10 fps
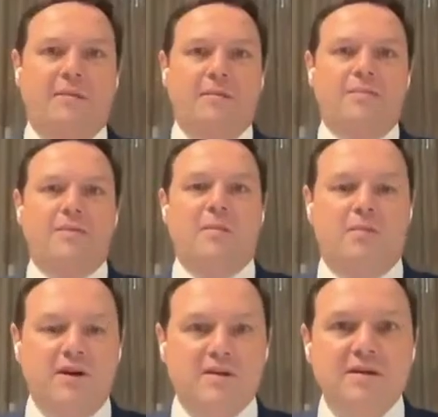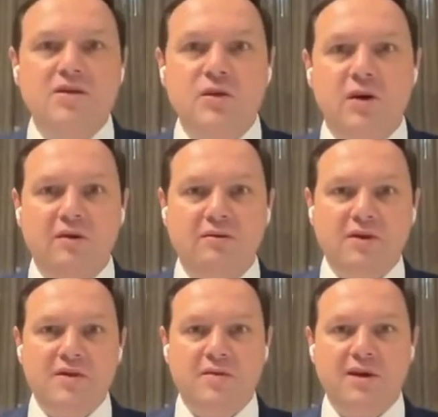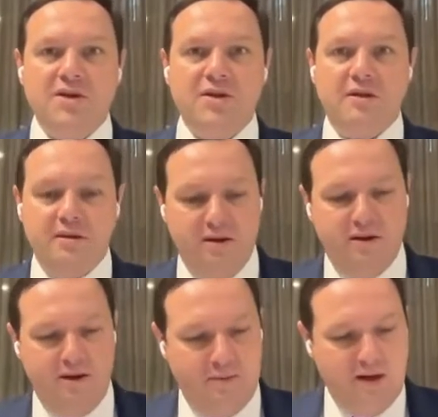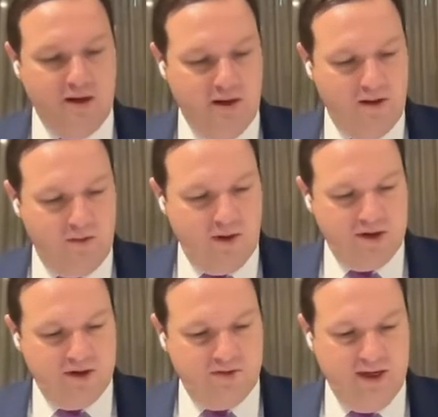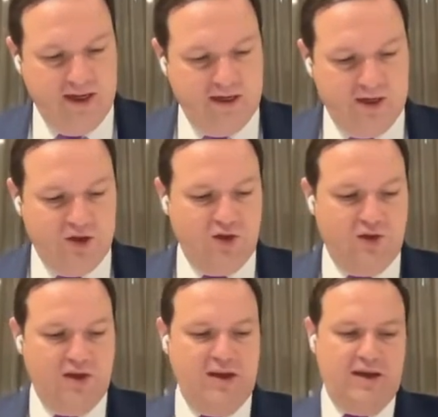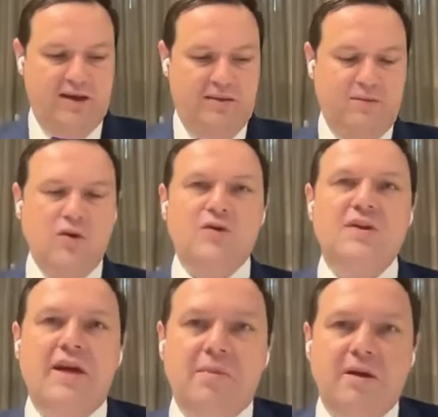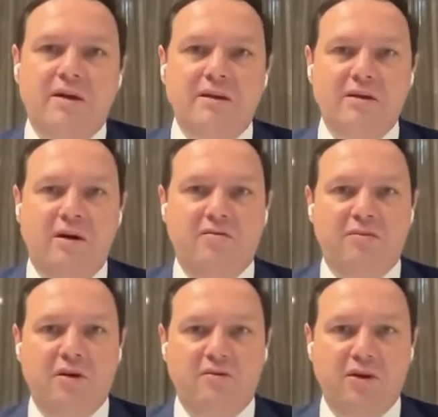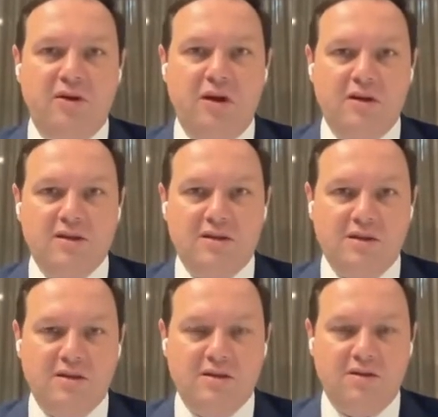That brings us to our first question, which is related to the new statement of profit or loss